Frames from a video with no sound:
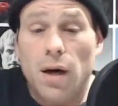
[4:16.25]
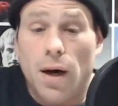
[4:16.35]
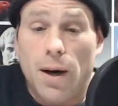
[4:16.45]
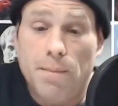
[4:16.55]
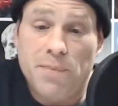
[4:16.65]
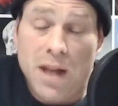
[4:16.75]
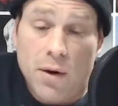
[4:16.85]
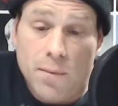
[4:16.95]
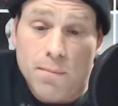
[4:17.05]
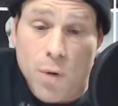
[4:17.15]

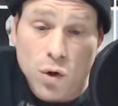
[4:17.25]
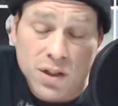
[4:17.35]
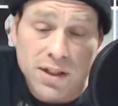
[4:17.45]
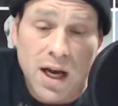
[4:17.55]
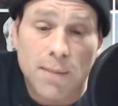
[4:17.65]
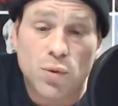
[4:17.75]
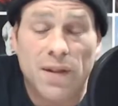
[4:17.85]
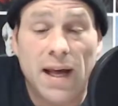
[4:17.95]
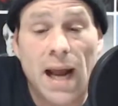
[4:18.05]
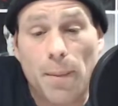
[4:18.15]
Now, most of the times when
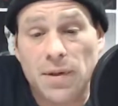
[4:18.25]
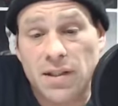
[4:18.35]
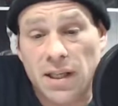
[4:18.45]
that happens,